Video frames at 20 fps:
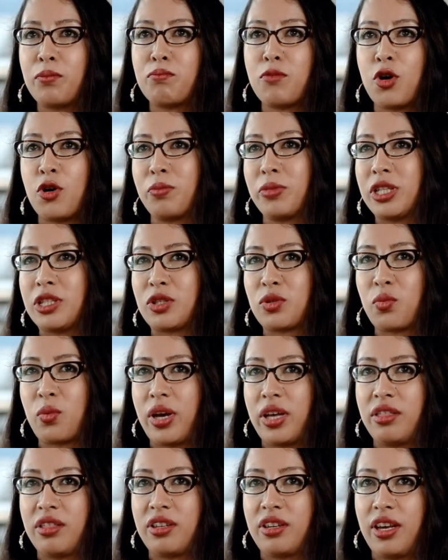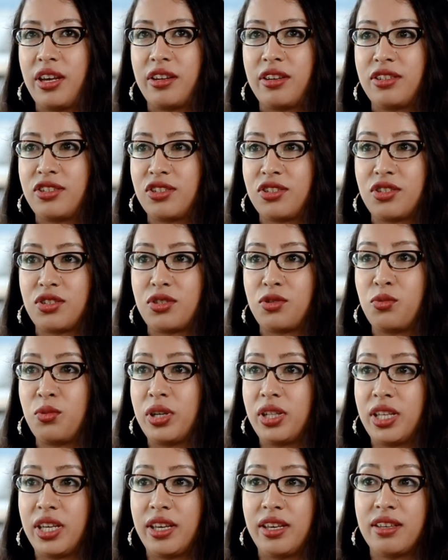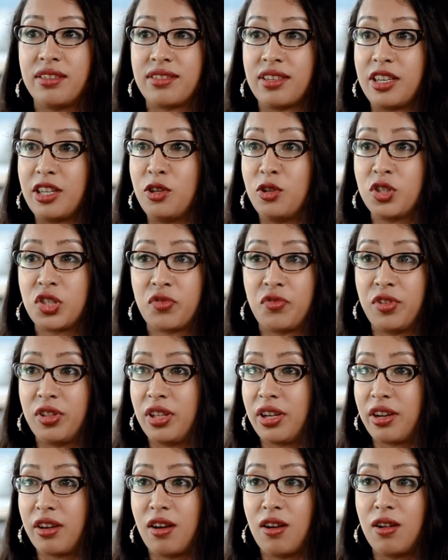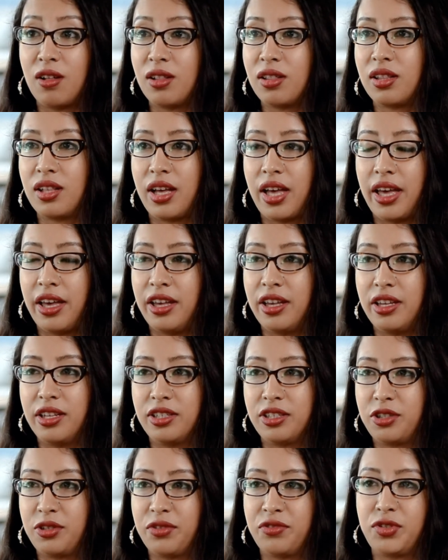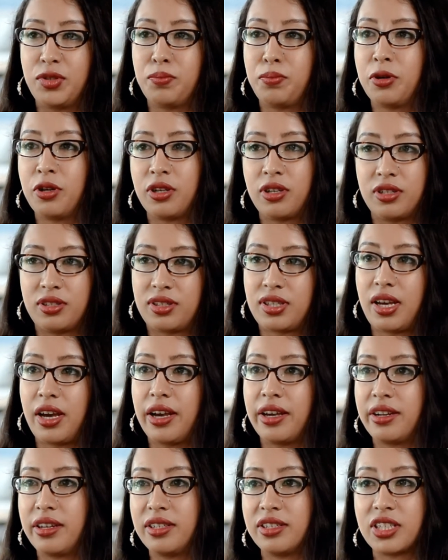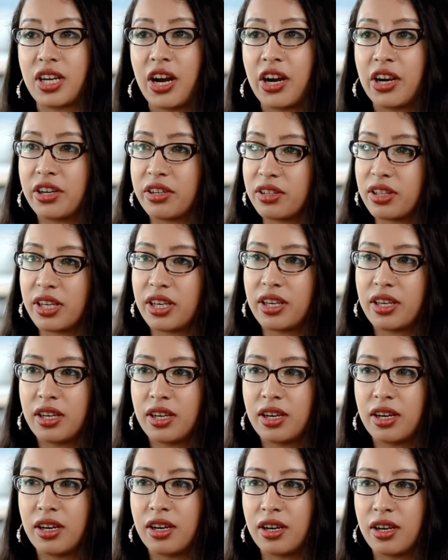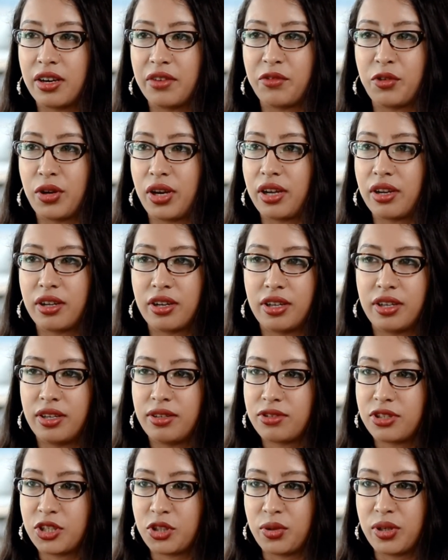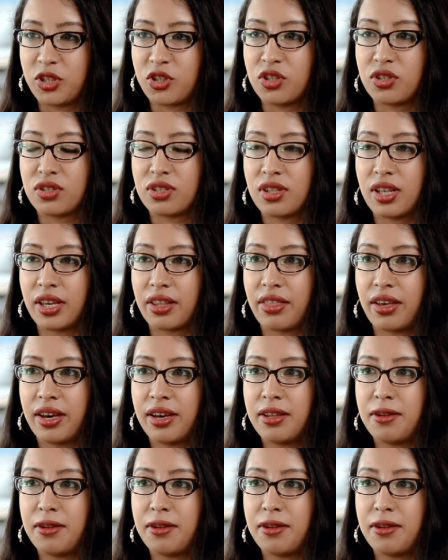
moments when the data just really isn't useful at all and you have to put it aside entirely? Have you had any situations like that?